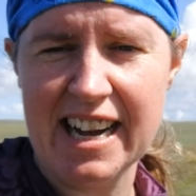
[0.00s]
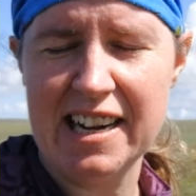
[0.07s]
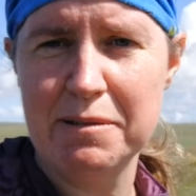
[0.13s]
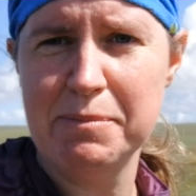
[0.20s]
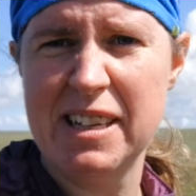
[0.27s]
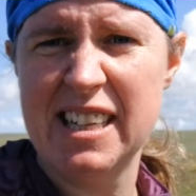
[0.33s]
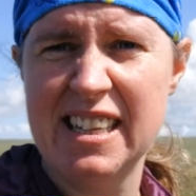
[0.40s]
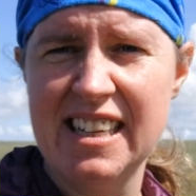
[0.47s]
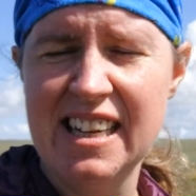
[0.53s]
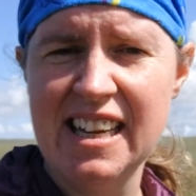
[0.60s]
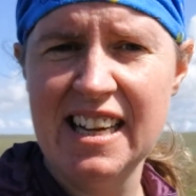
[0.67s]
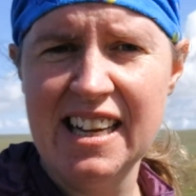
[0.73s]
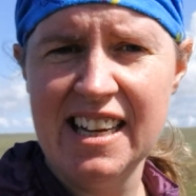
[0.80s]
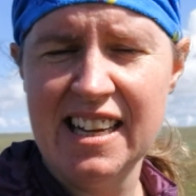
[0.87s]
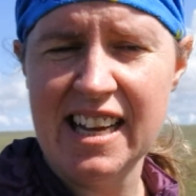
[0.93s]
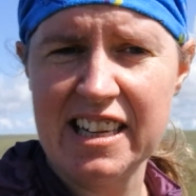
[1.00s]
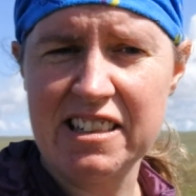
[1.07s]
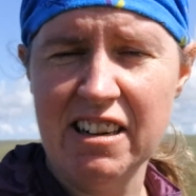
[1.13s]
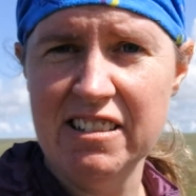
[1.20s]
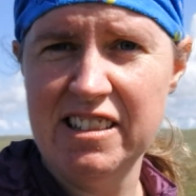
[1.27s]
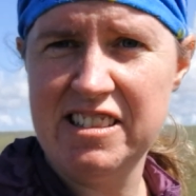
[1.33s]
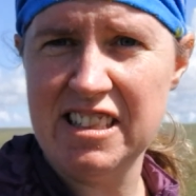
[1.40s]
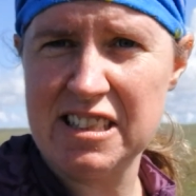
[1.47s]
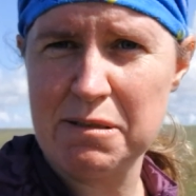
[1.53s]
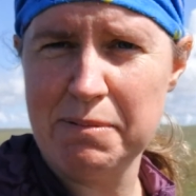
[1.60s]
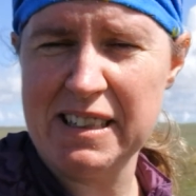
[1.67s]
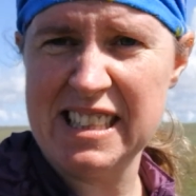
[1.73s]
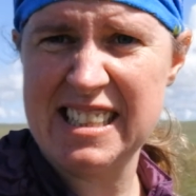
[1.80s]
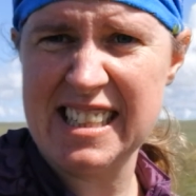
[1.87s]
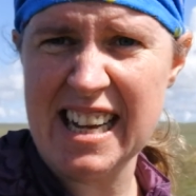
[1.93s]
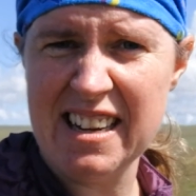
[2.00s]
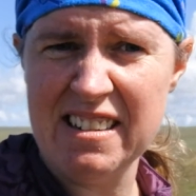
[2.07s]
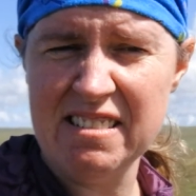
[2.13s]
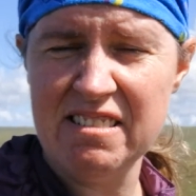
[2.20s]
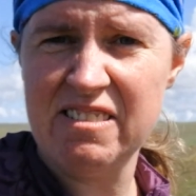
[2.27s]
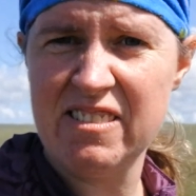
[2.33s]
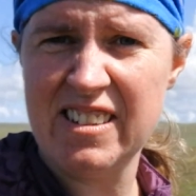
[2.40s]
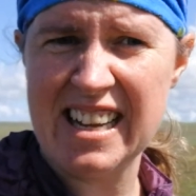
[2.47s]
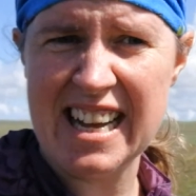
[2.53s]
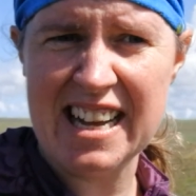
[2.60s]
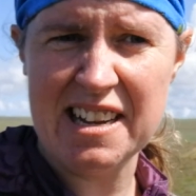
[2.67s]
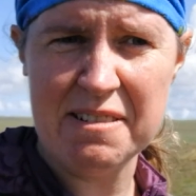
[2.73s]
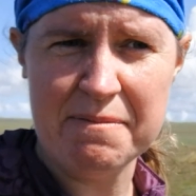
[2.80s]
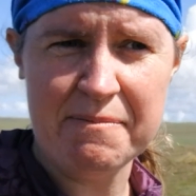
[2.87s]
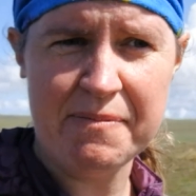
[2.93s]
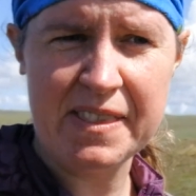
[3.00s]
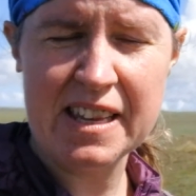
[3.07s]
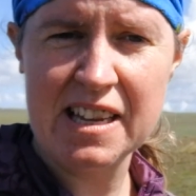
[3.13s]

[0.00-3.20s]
I'm an ecologist myself, plant